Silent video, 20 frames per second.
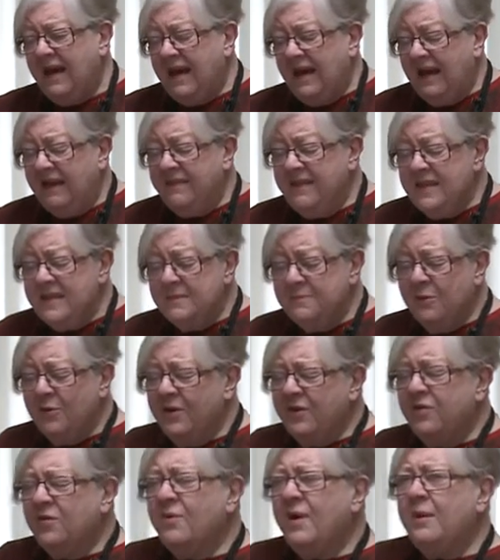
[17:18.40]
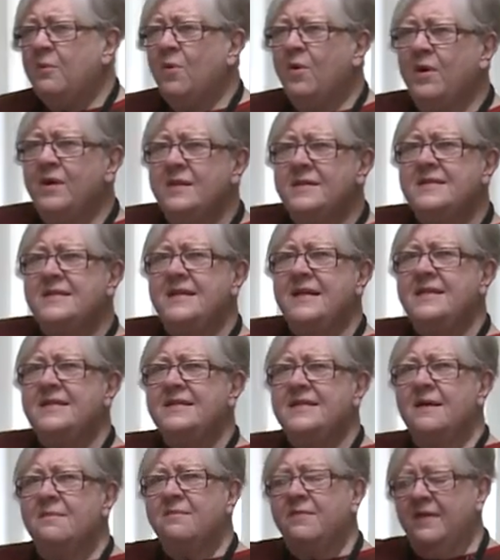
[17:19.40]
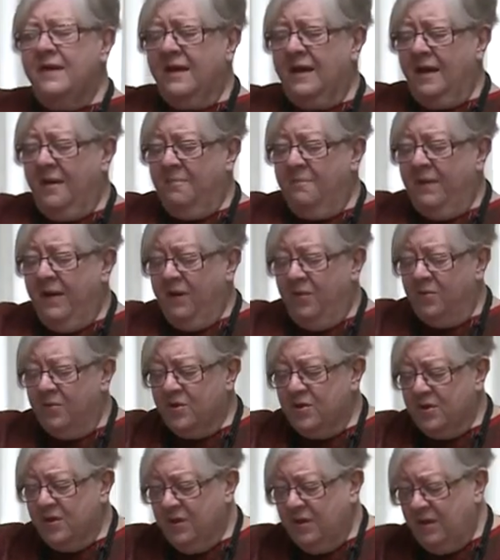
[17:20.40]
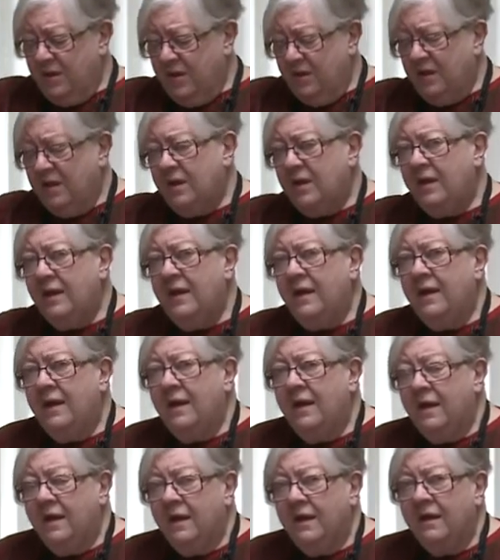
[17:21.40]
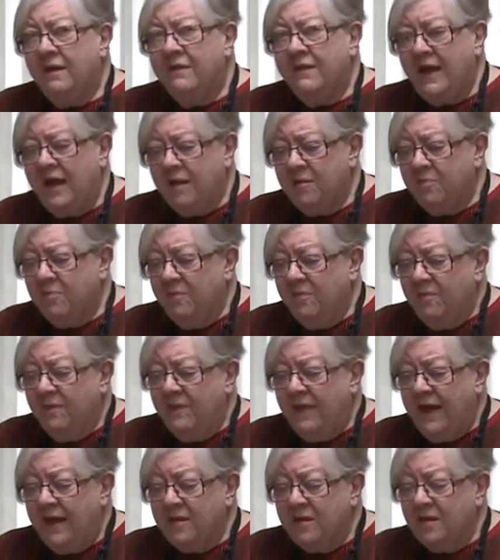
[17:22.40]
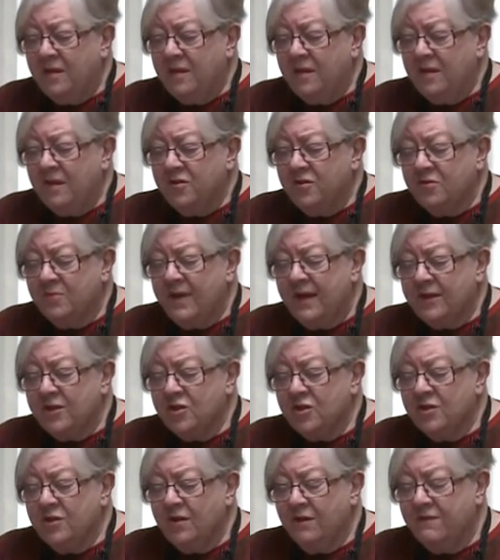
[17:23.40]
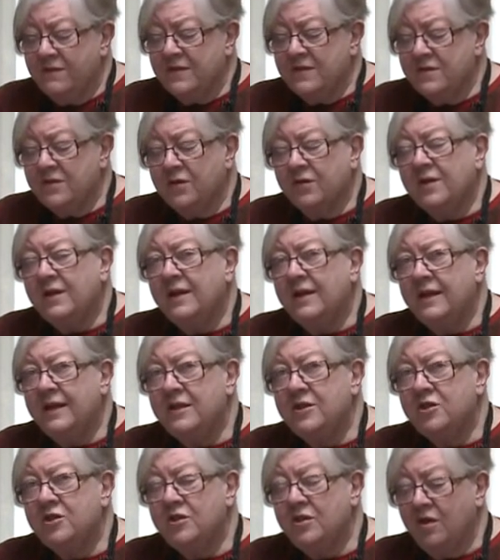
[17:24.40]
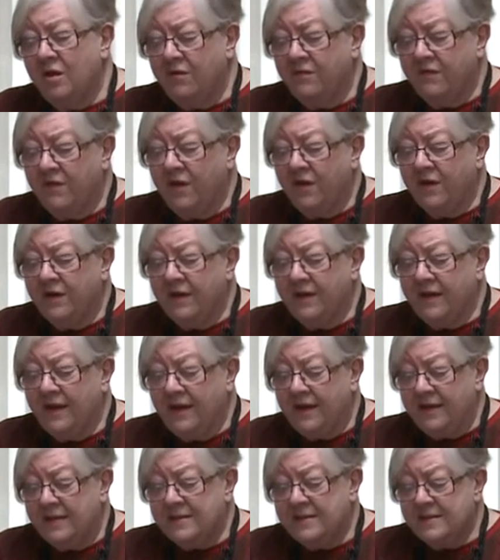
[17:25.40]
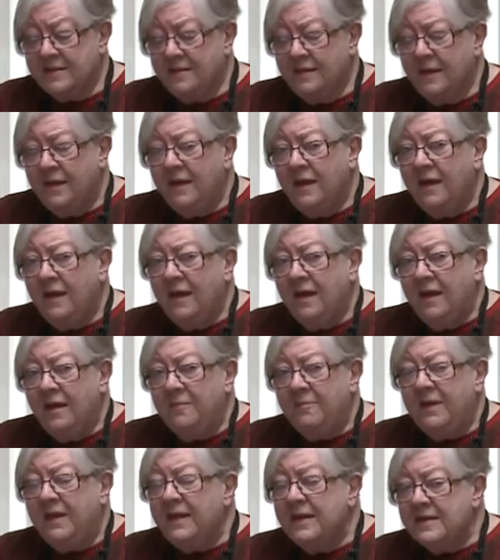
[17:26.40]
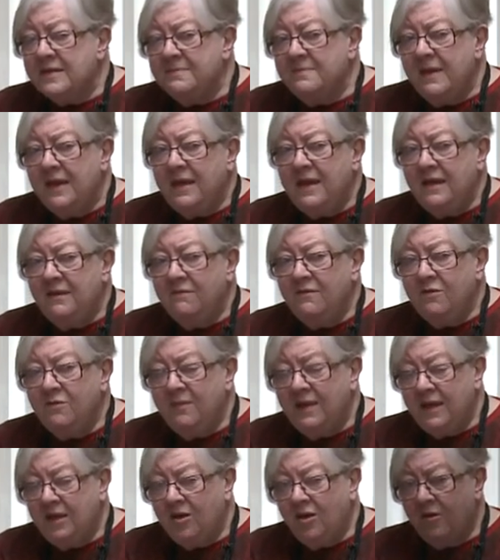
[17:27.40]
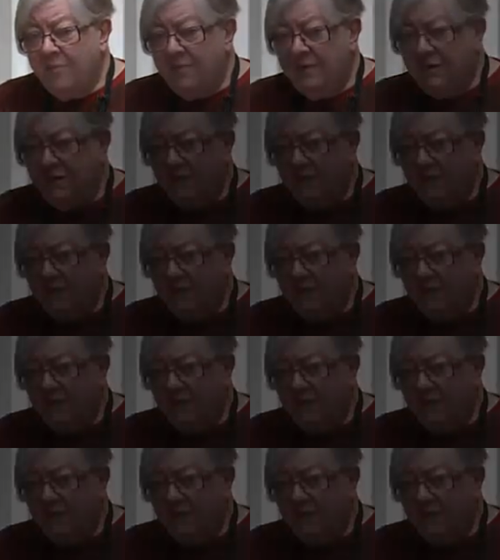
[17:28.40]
At this point, though, I want to say something about that direction of the circulation of Arctic ice, because many of you may not be